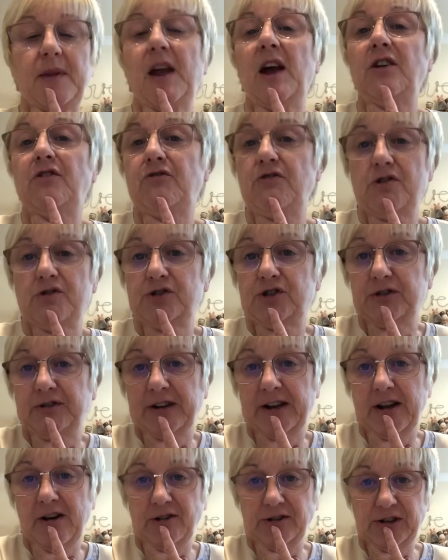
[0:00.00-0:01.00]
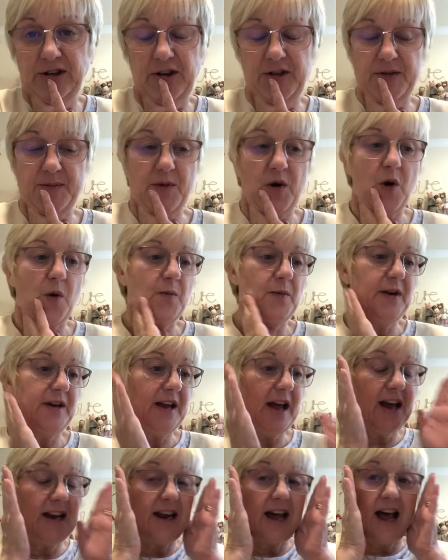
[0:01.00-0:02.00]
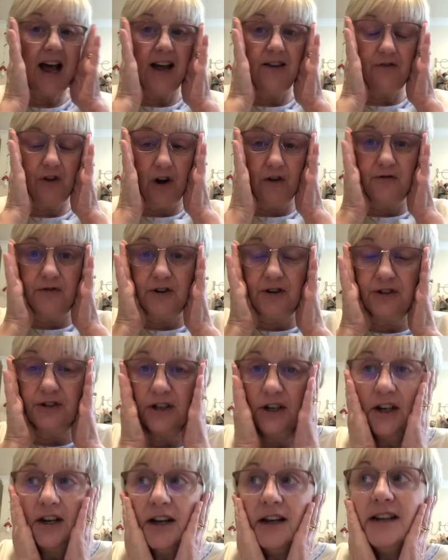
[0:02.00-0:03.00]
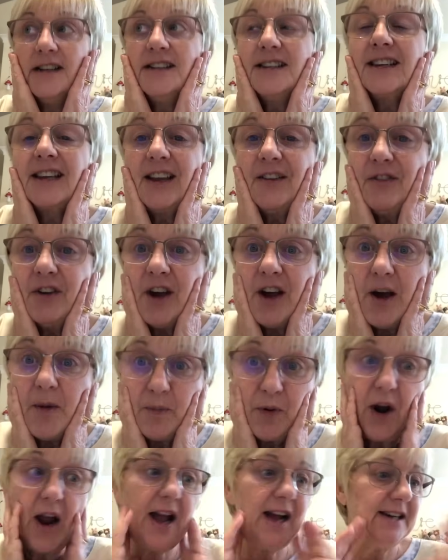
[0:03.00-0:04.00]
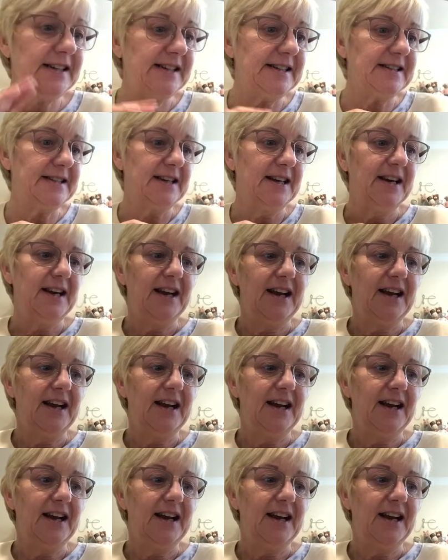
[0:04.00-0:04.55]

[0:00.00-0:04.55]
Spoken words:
a crochet along at the moment, and I've offered to give her a prize.